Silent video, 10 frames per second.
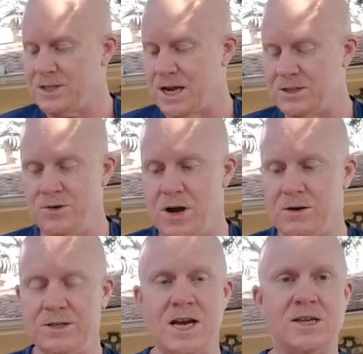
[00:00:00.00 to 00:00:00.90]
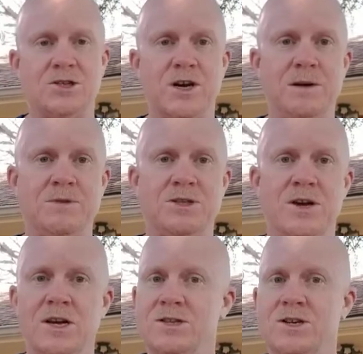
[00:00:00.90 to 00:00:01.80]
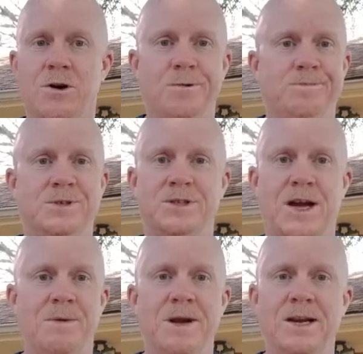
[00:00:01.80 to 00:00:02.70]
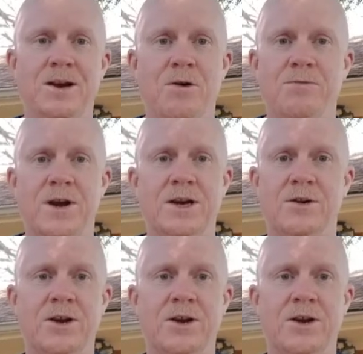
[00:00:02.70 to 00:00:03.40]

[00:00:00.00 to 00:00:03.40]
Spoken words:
It's got 200 test strips, so I mean, go figure.